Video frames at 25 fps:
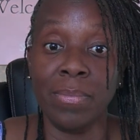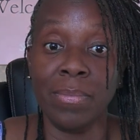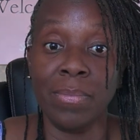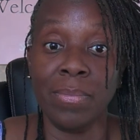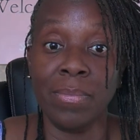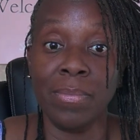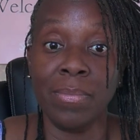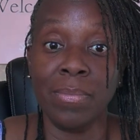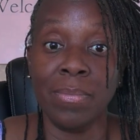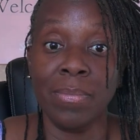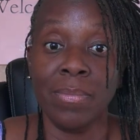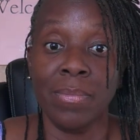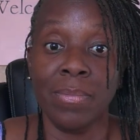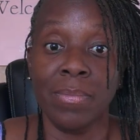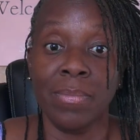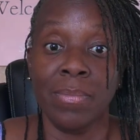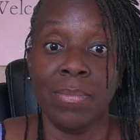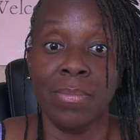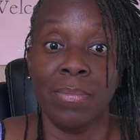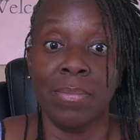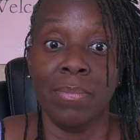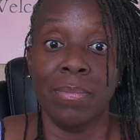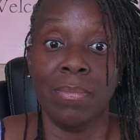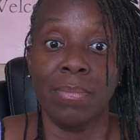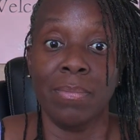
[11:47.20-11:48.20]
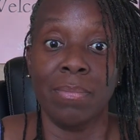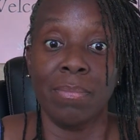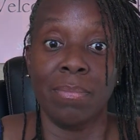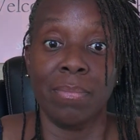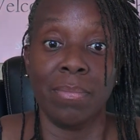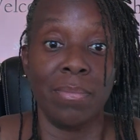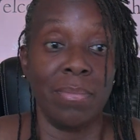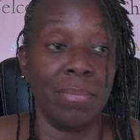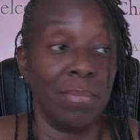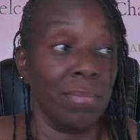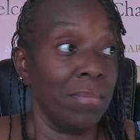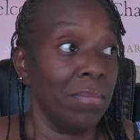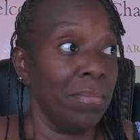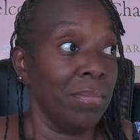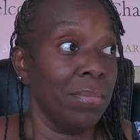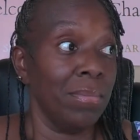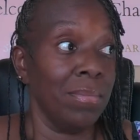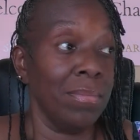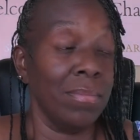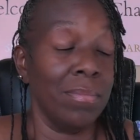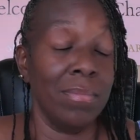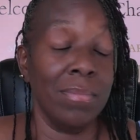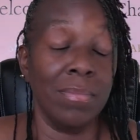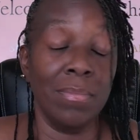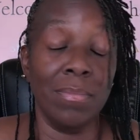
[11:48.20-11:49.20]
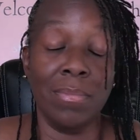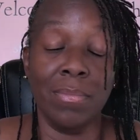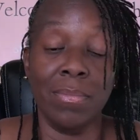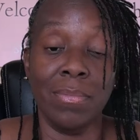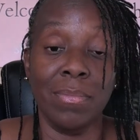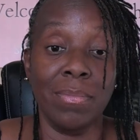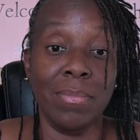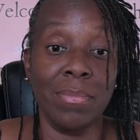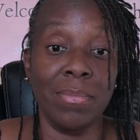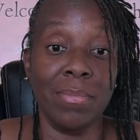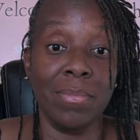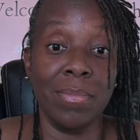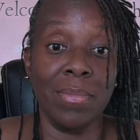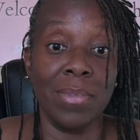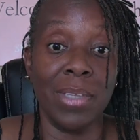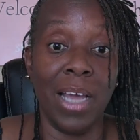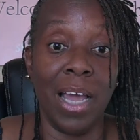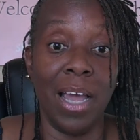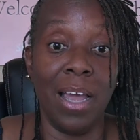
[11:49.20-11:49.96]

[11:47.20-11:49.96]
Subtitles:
(silence)